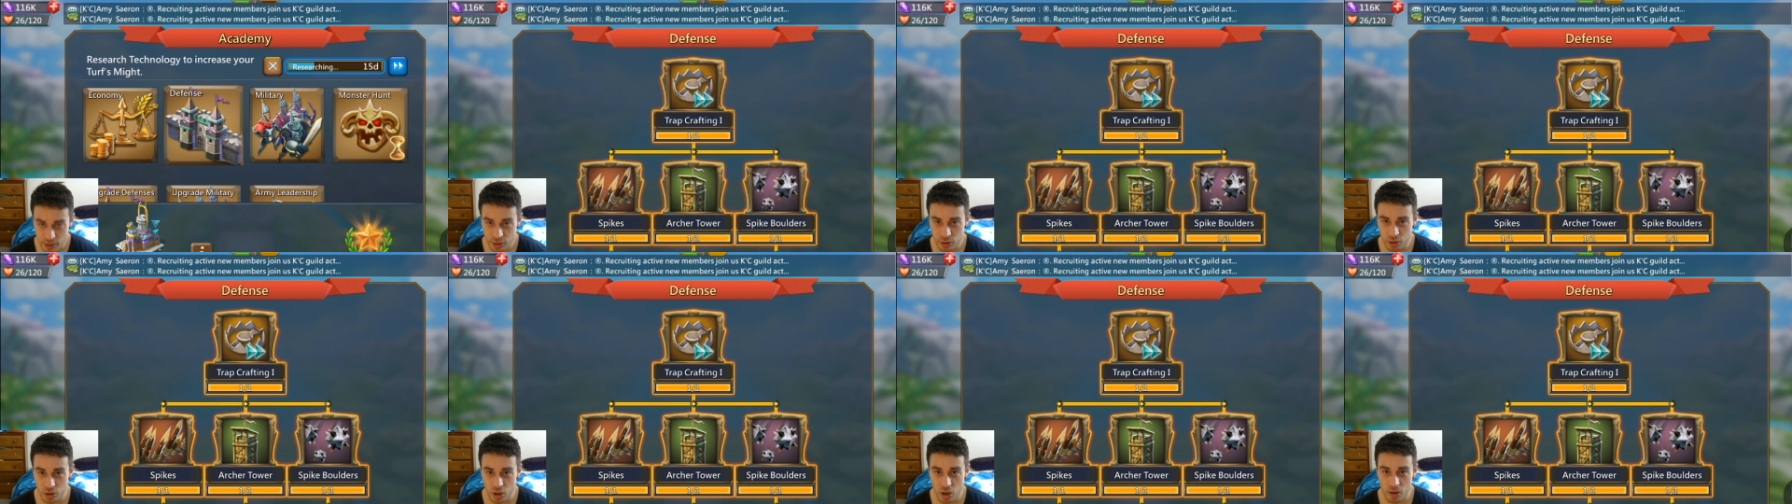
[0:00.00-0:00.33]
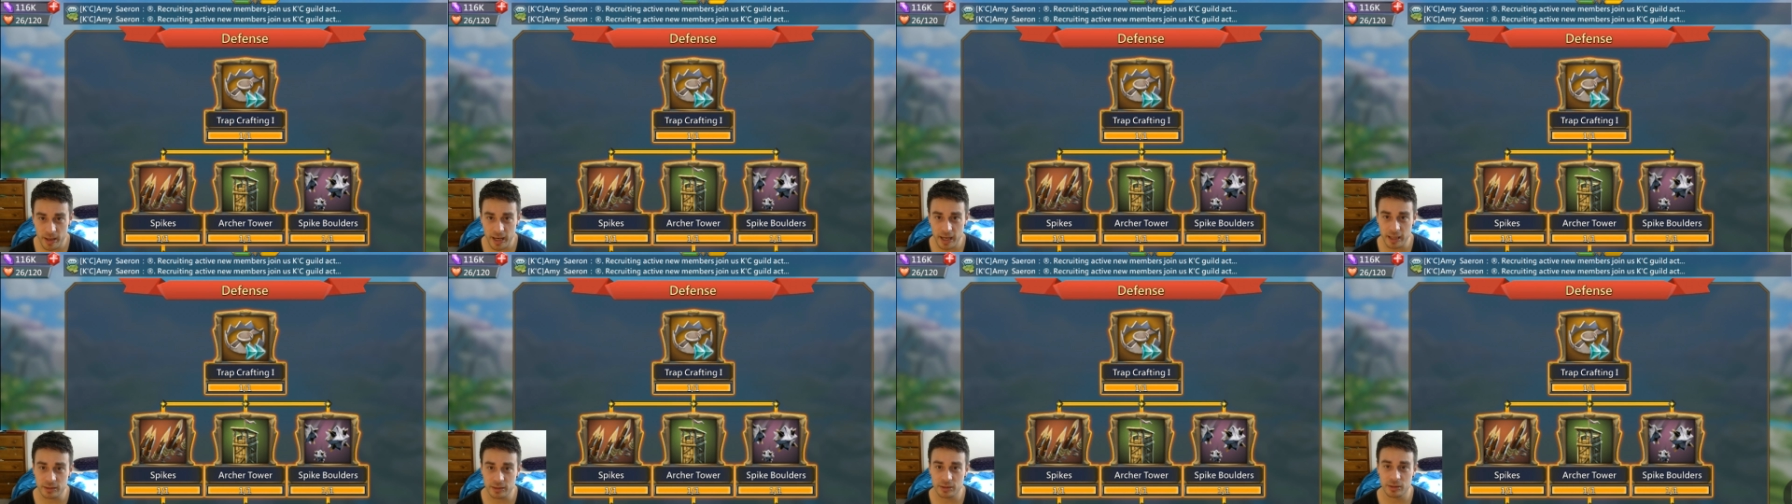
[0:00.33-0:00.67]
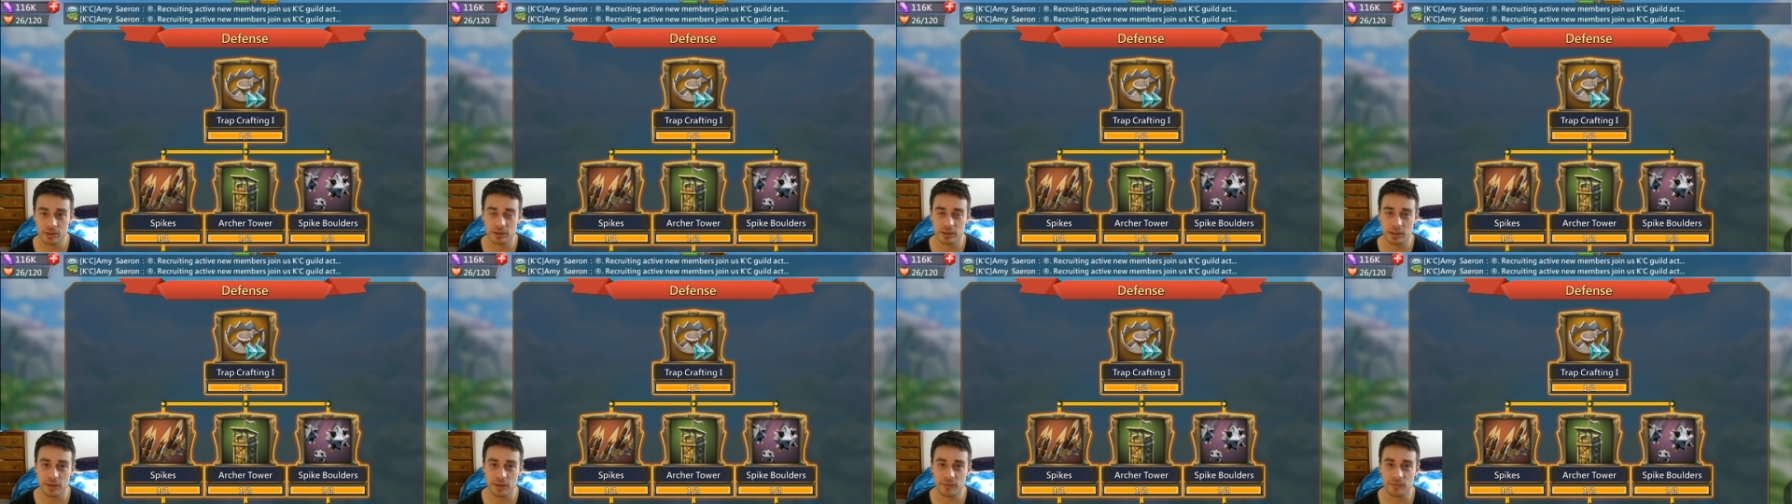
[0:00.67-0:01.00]
and you go back to
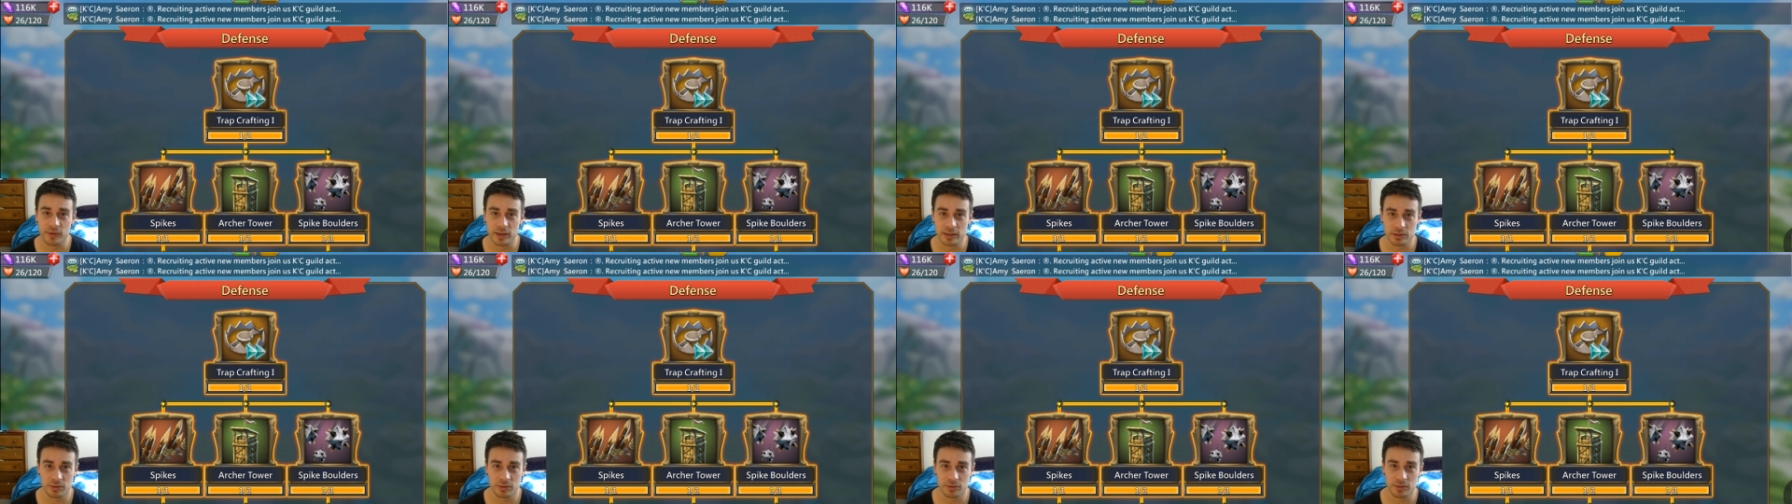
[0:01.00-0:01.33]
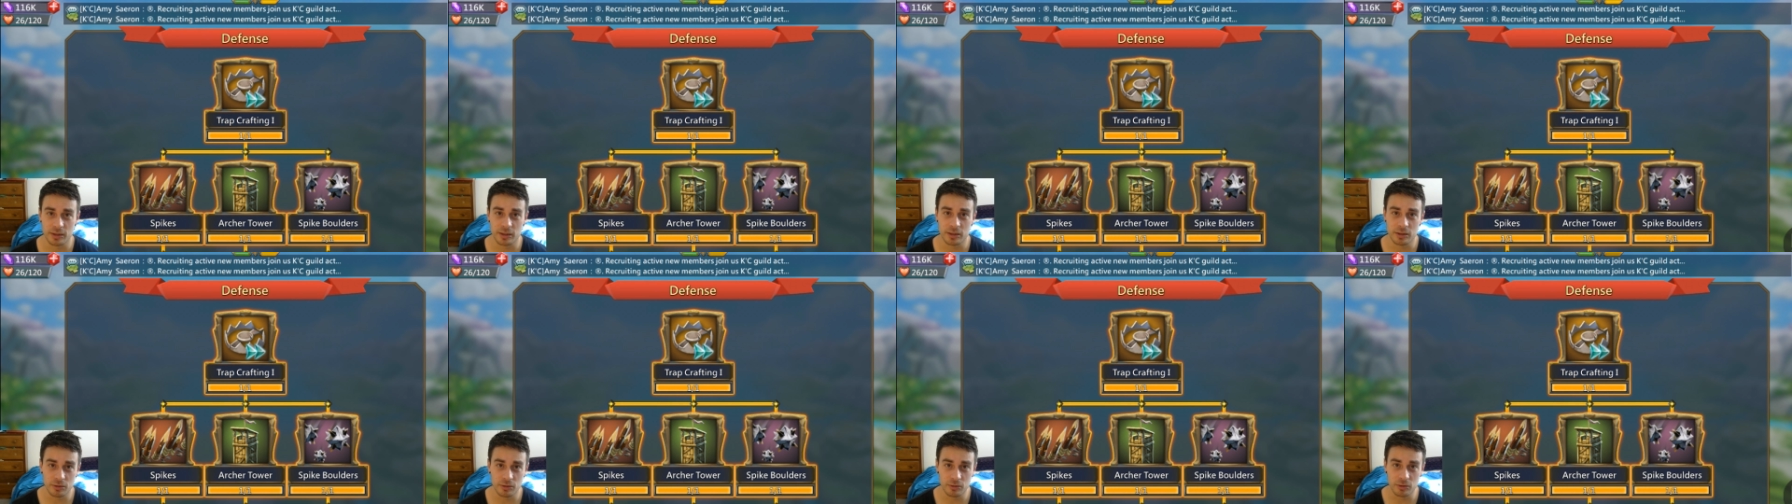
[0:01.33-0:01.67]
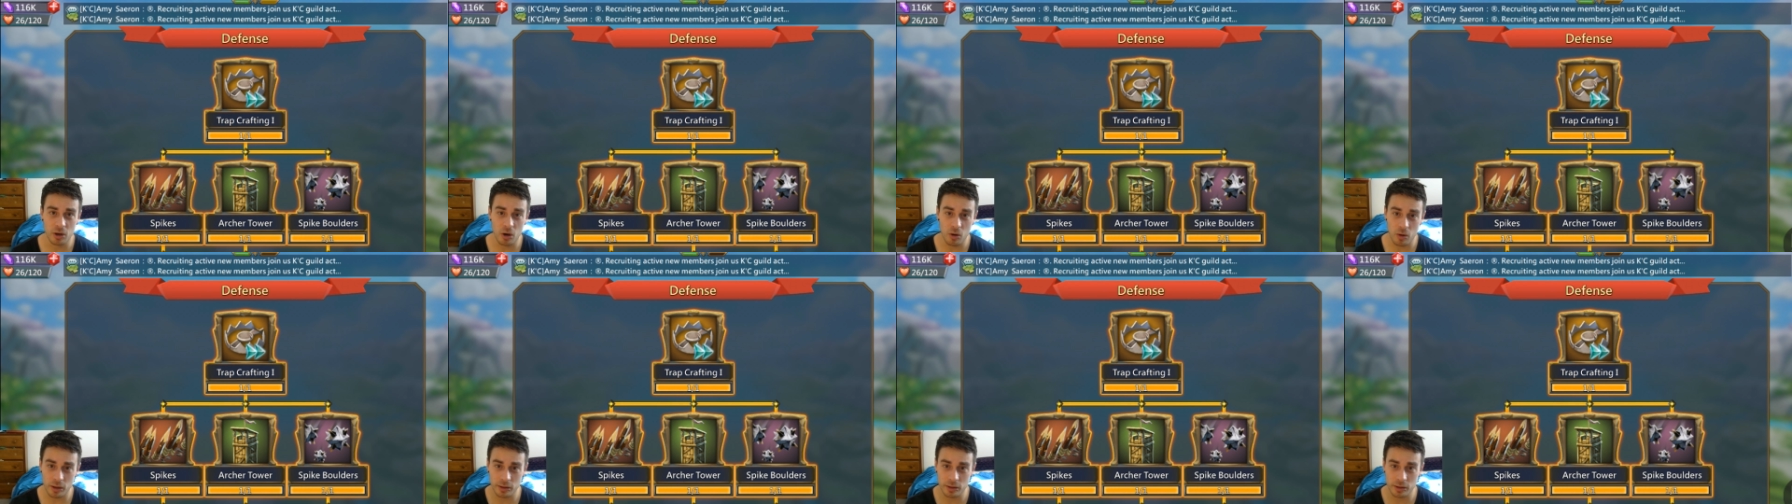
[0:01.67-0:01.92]
your defense tree. You go